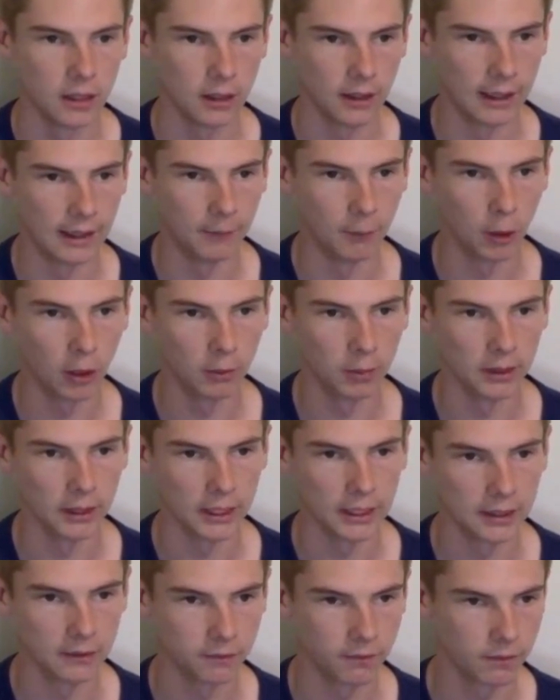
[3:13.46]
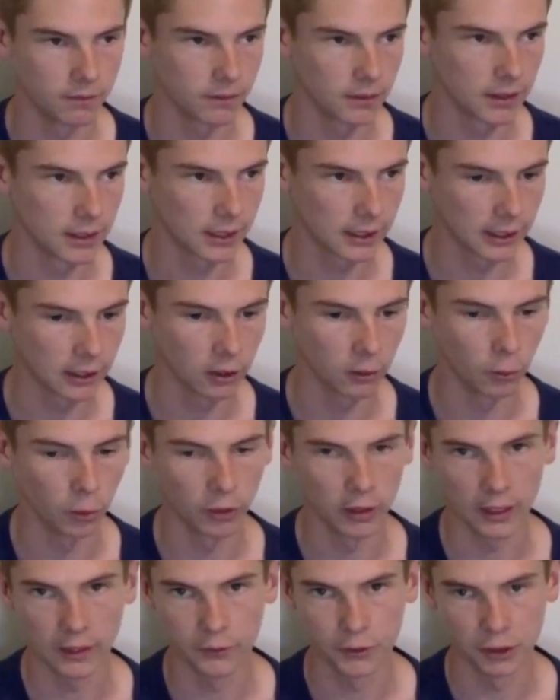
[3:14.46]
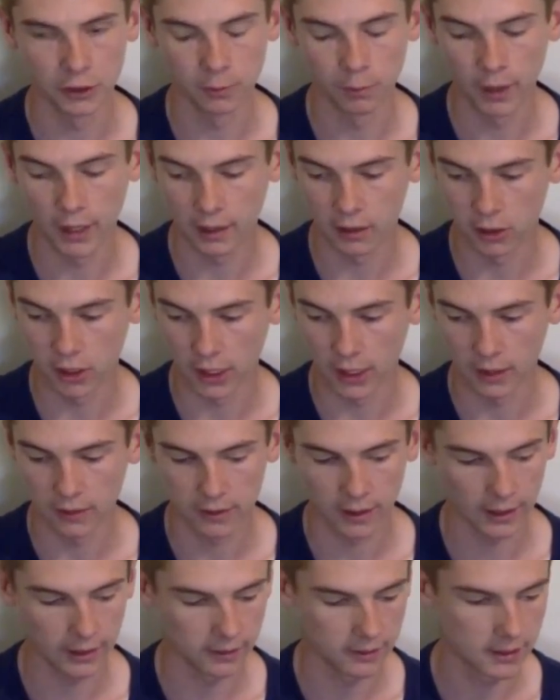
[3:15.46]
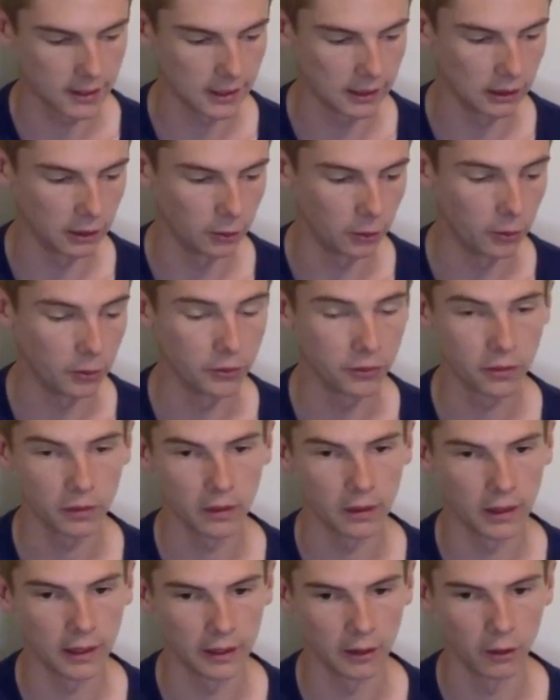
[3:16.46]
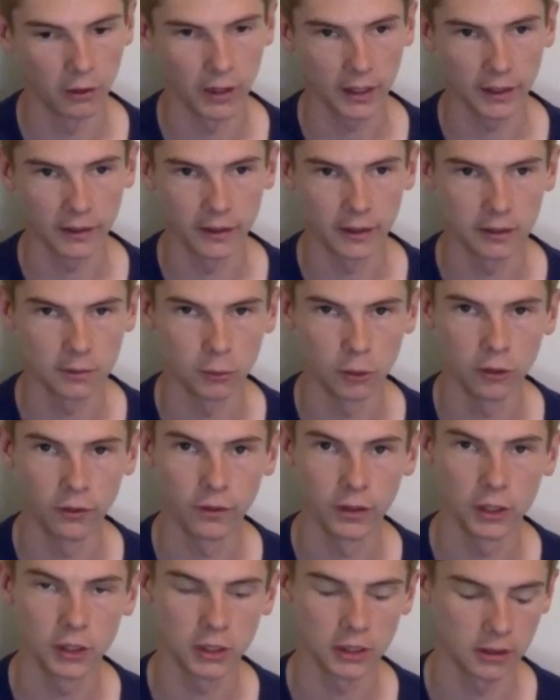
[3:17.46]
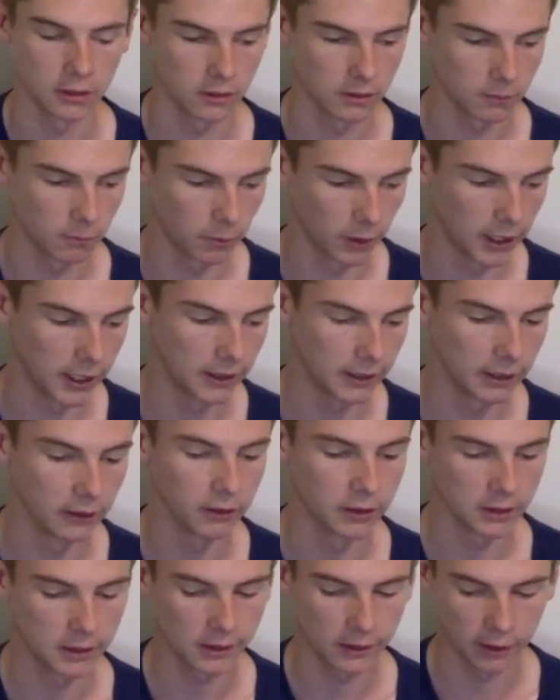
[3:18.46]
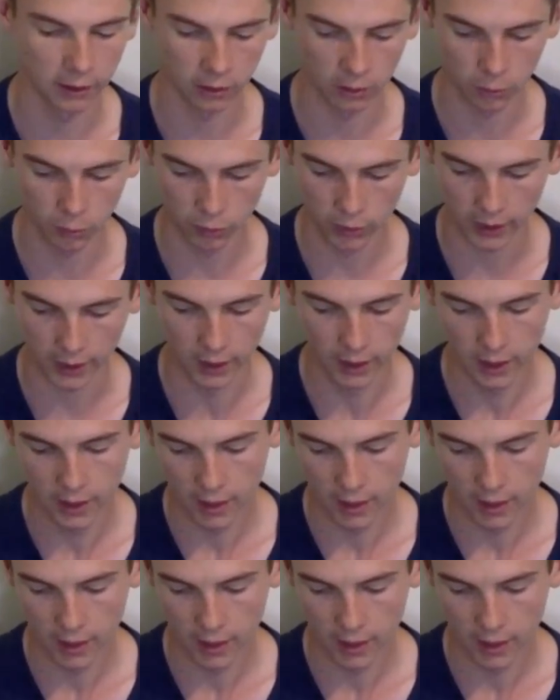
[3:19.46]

I believe clearer water gives you a better chance. They can see your lures, and I reckon there's more fishing where there is clearer water.